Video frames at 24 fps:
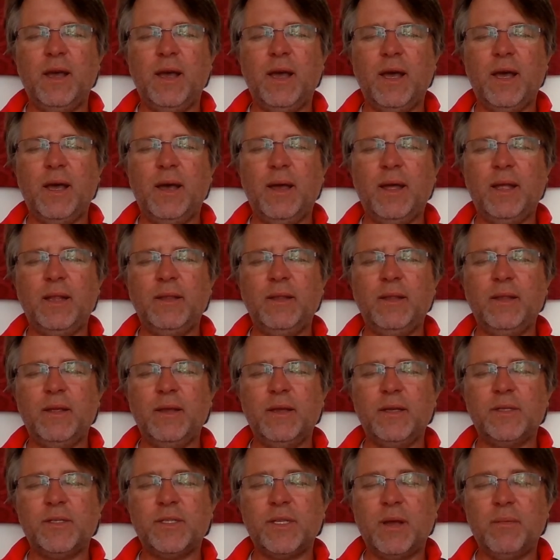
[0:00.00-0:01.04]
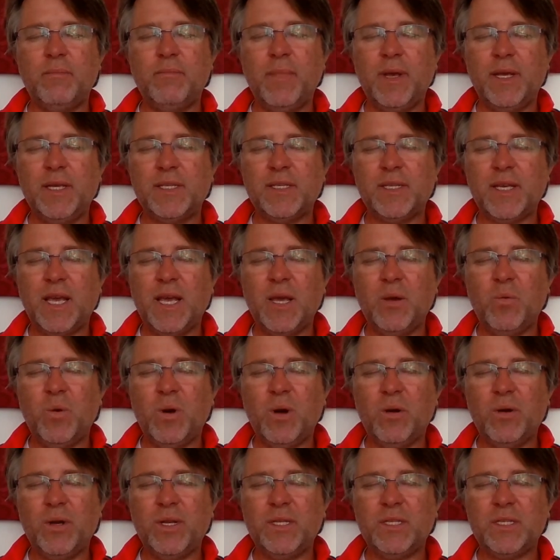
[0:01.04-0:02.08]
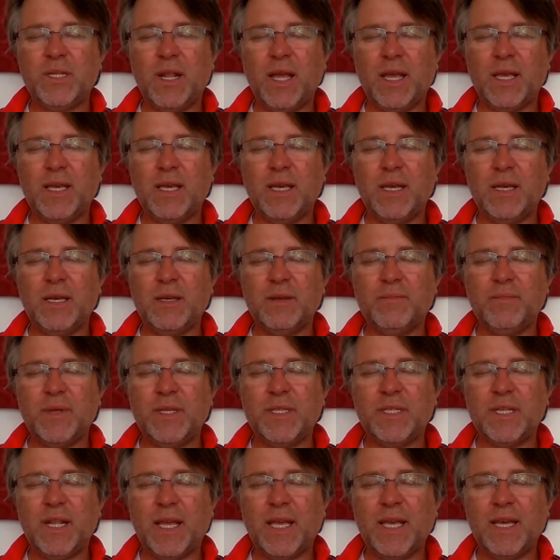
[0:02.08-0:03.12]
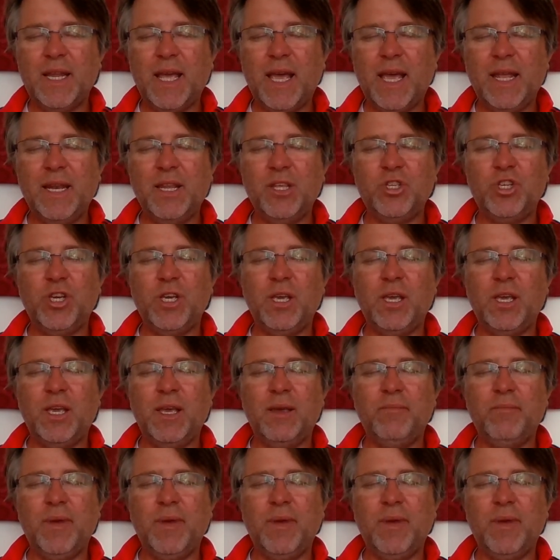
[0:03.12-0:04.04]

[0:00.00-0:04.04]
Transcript: and uh, some may say, well, it's like a, it's like an energy in